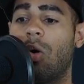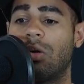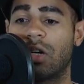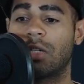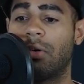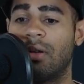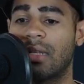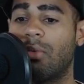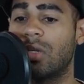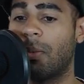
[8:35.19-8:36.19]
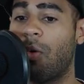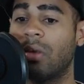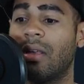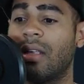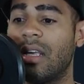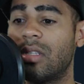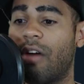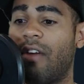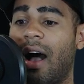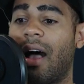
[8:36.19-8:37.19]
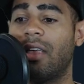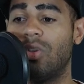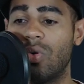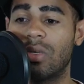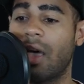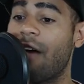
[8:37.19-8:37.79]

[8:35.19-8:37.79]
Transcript: order experience that will support the needs of our use